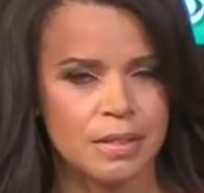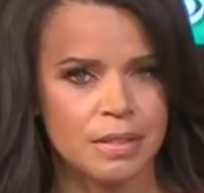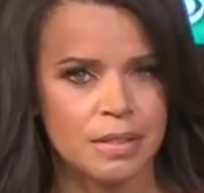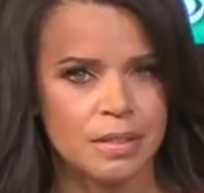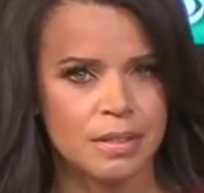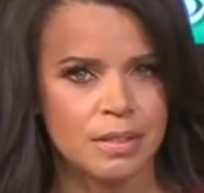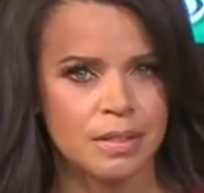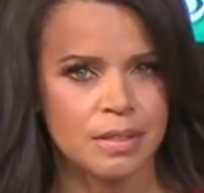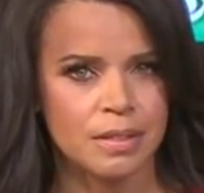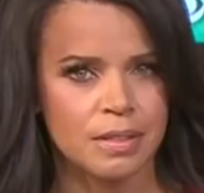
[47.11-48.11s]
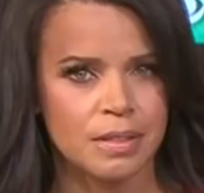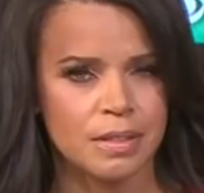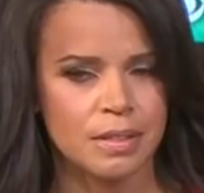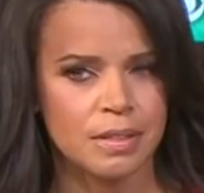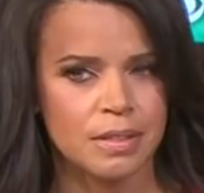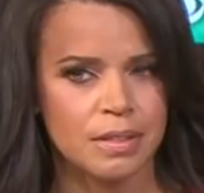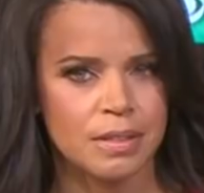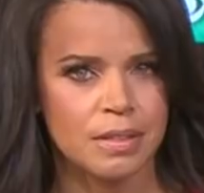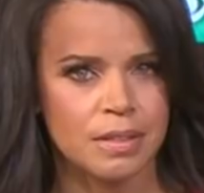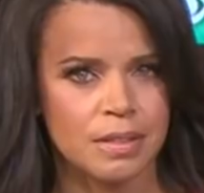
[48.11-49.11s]

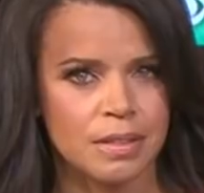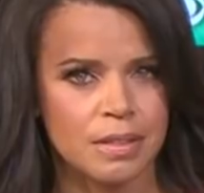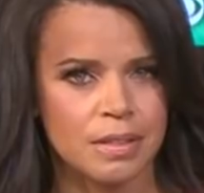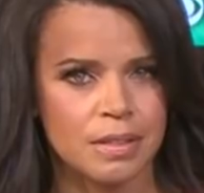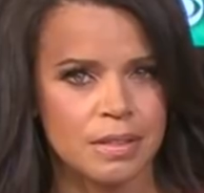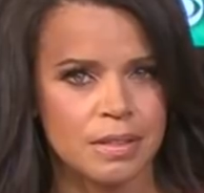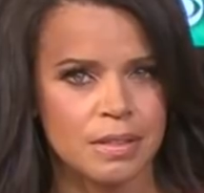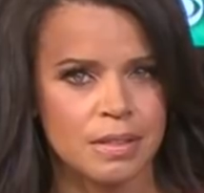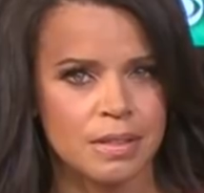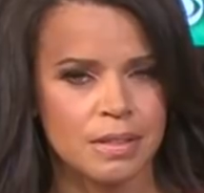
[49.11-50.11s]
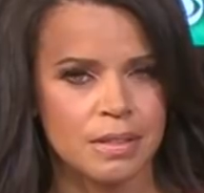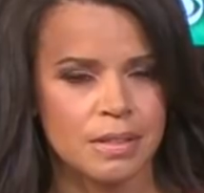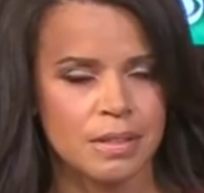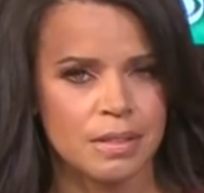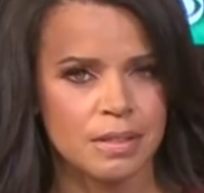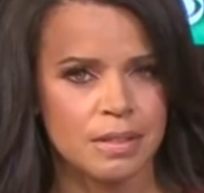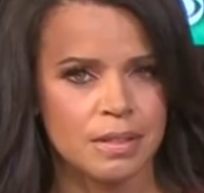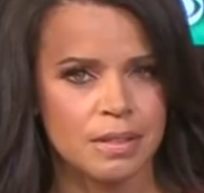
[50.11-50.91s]
No words are spoken by the person on screen.